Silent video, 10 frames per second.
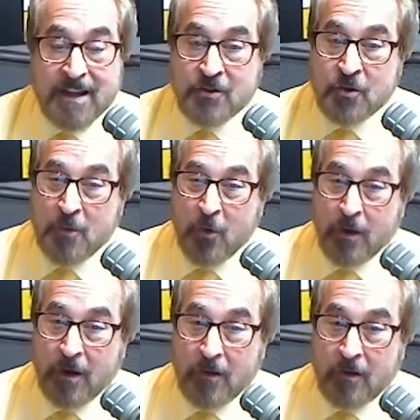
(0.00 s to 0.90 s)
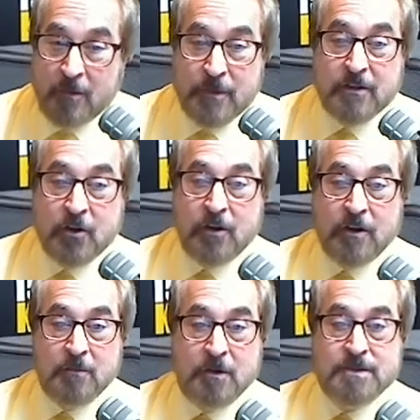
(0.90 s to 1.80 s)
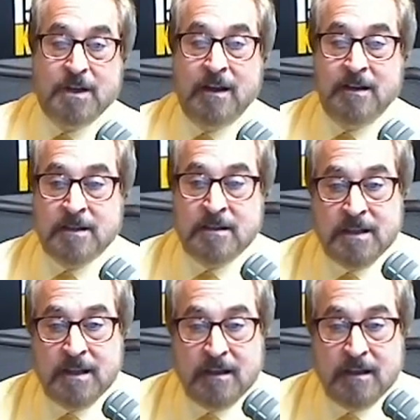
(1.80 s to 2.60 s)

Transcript: do more harm than good in most cases,